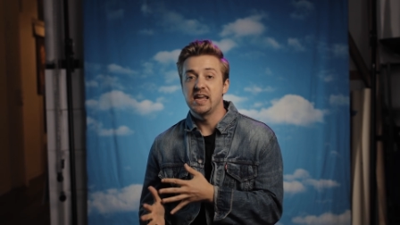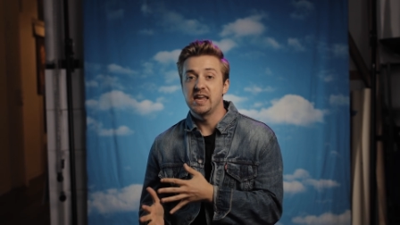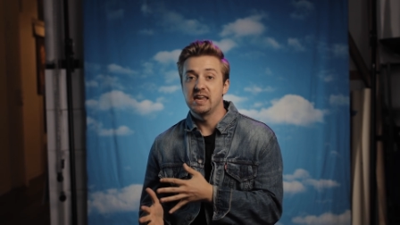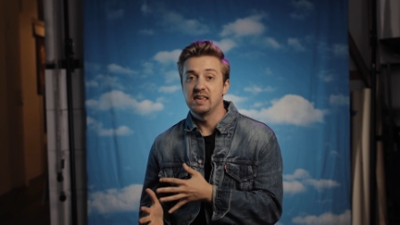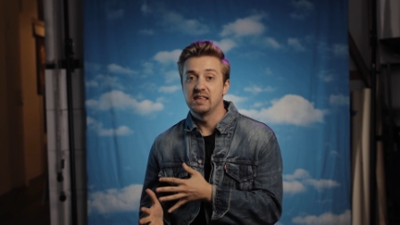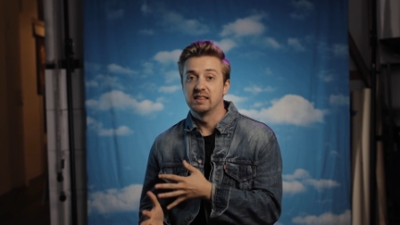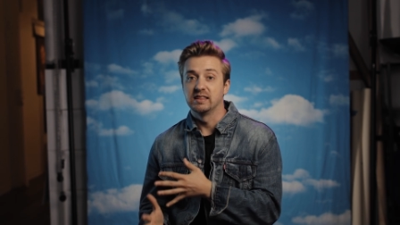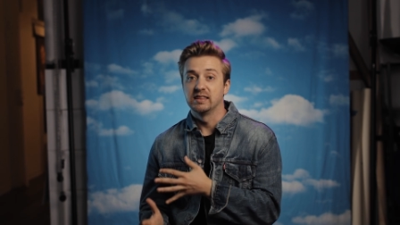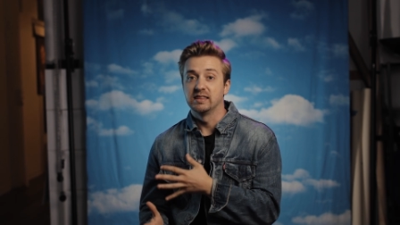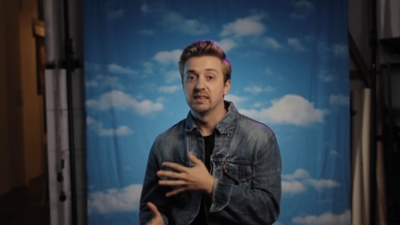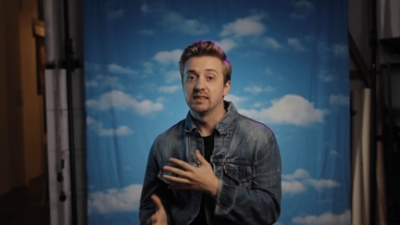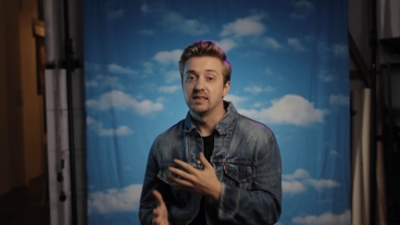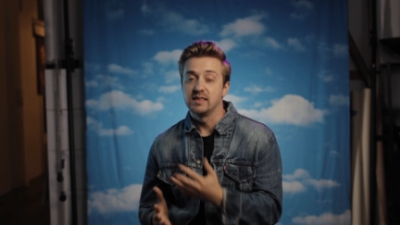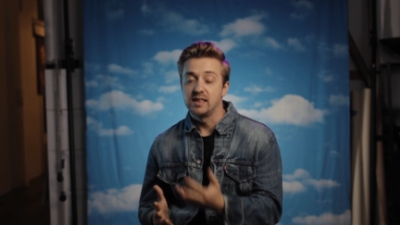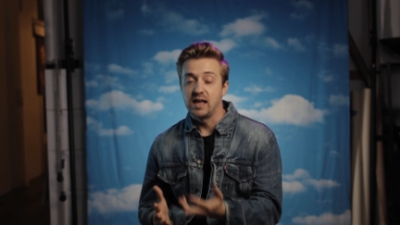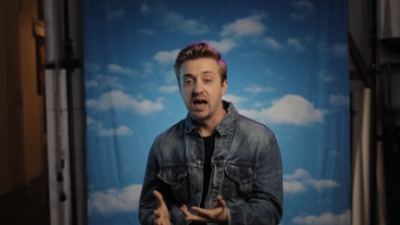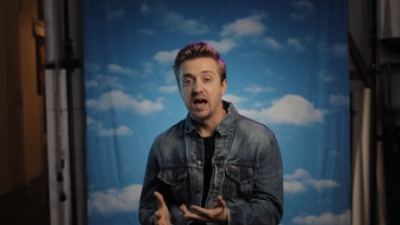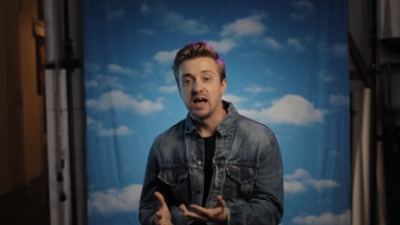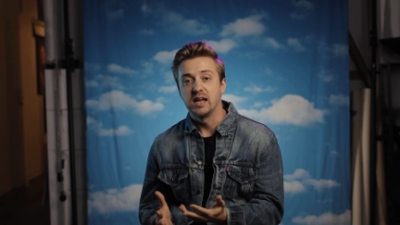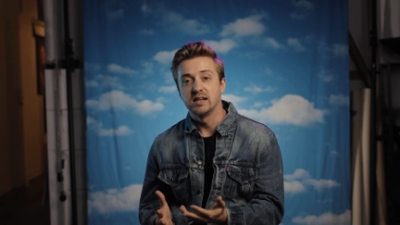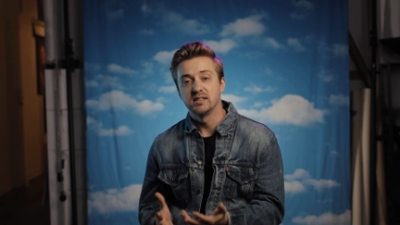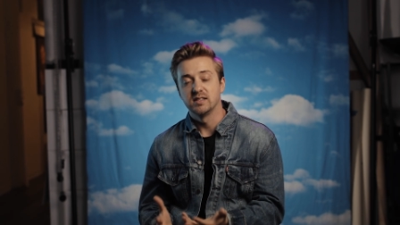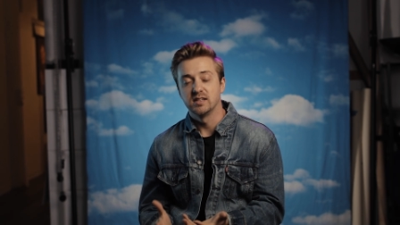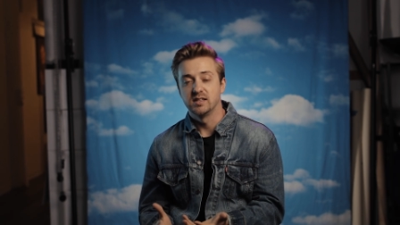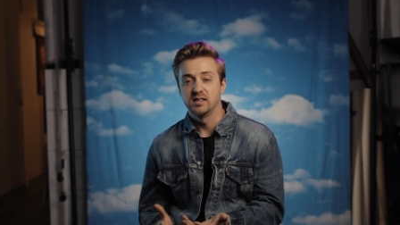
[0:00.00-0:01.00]
a
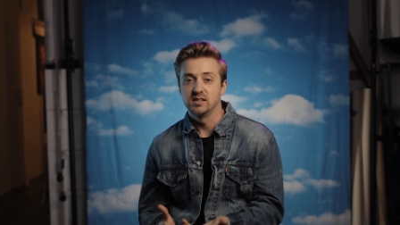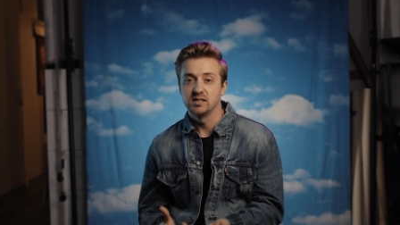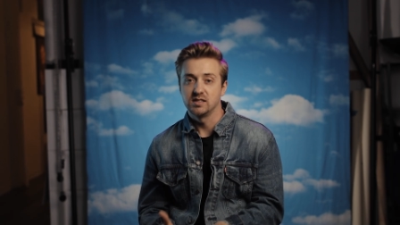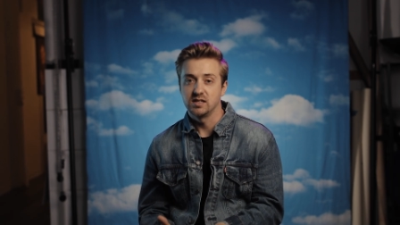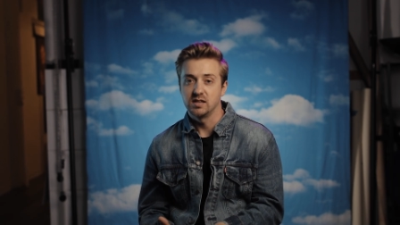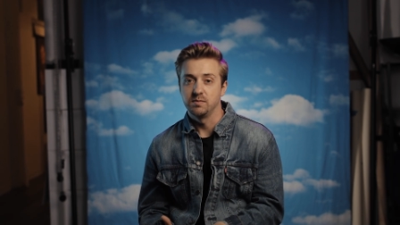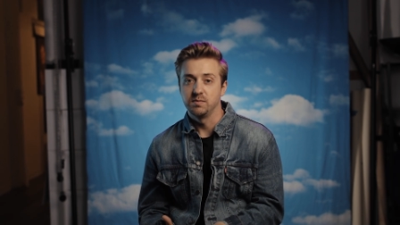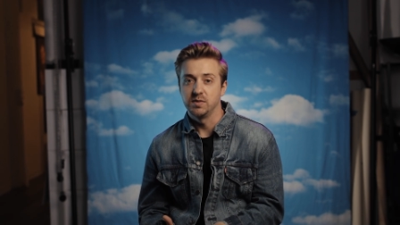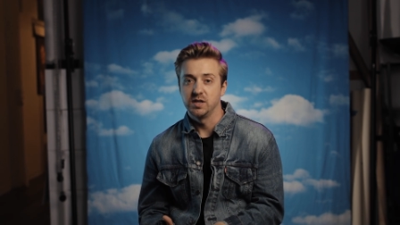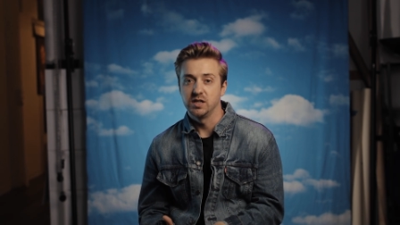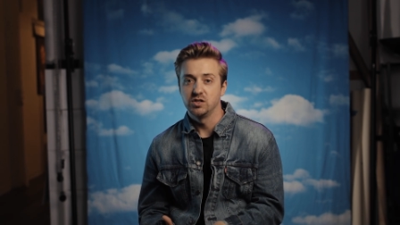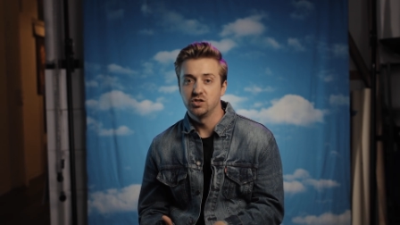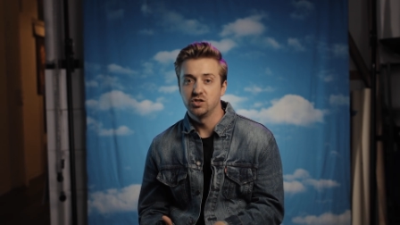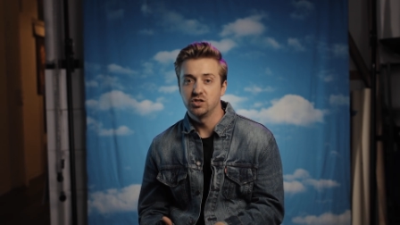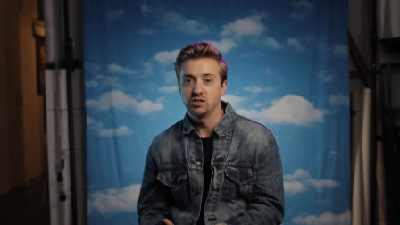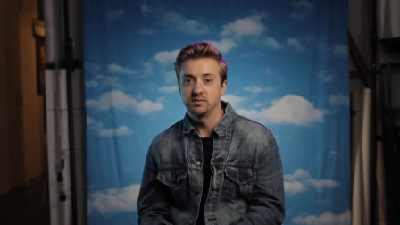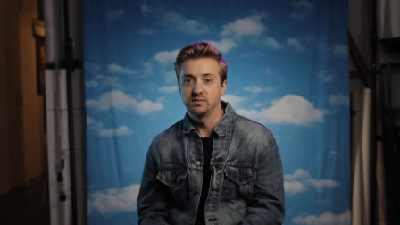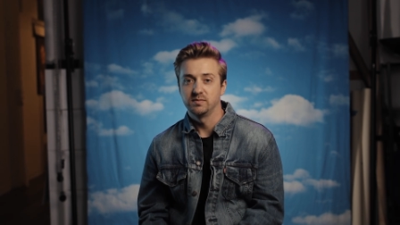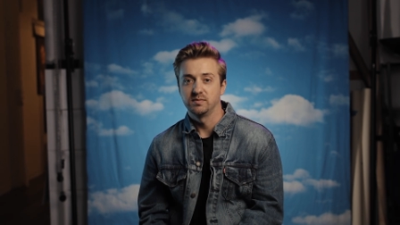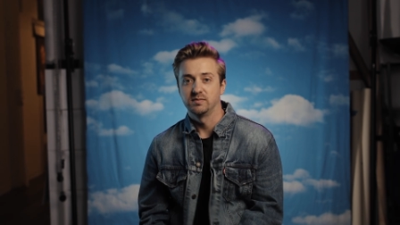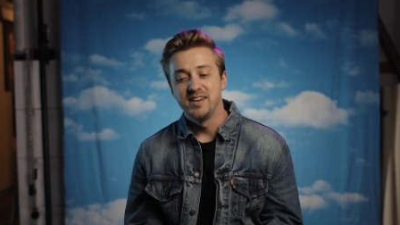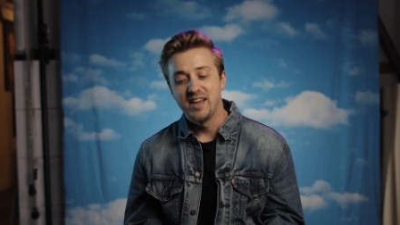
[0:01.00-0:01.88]
lot to this image.